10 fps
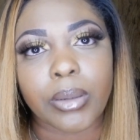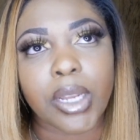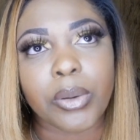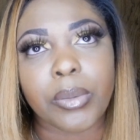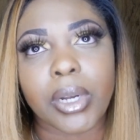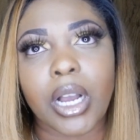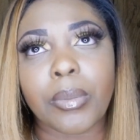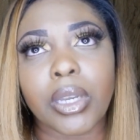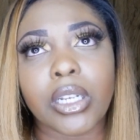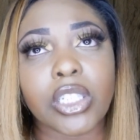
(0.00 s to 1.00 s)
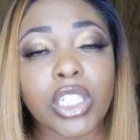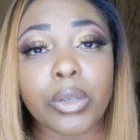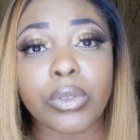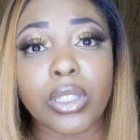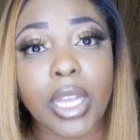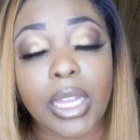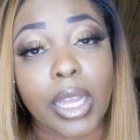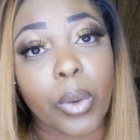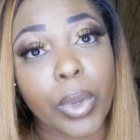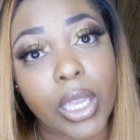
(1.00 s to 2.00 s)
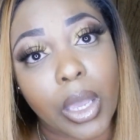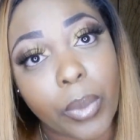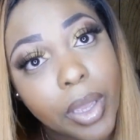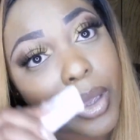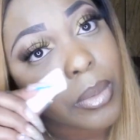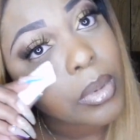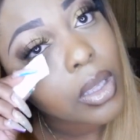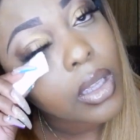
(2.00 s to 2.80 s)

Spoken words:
him that we were coming because she stayed that weekend with him.